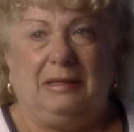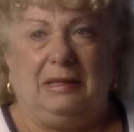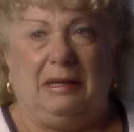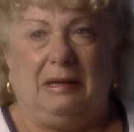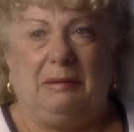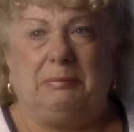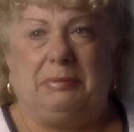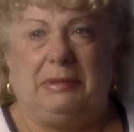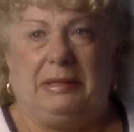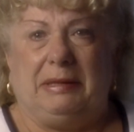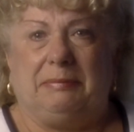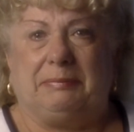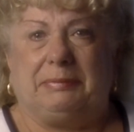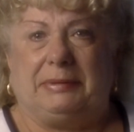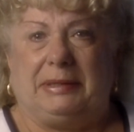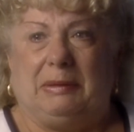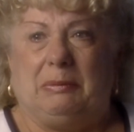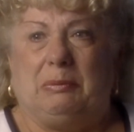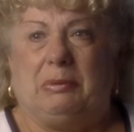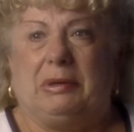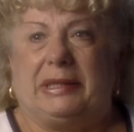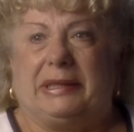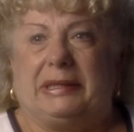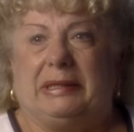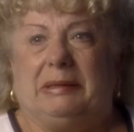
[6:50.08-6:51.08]
I'll be up
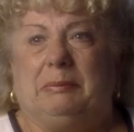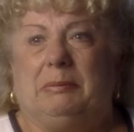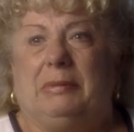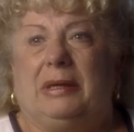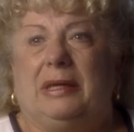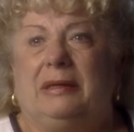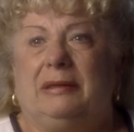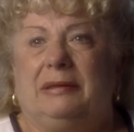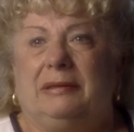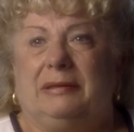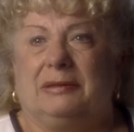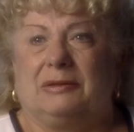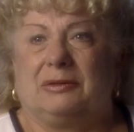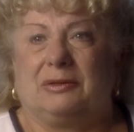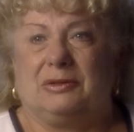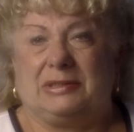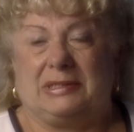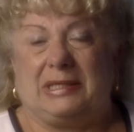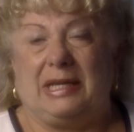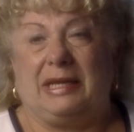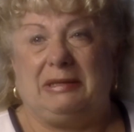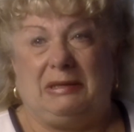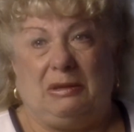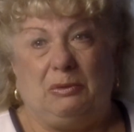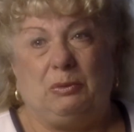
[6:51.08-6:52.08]
there with them
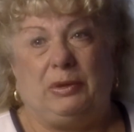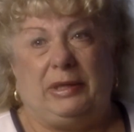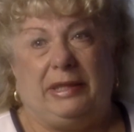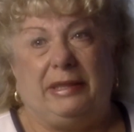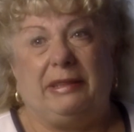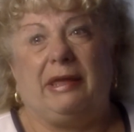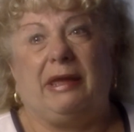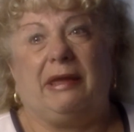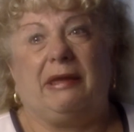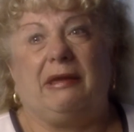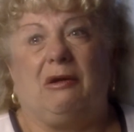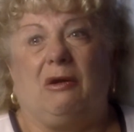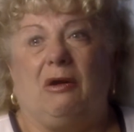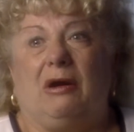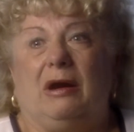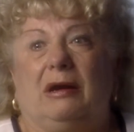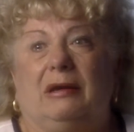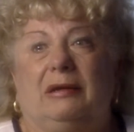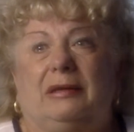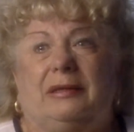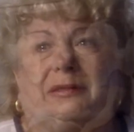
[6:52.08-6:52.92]
because I know where they are.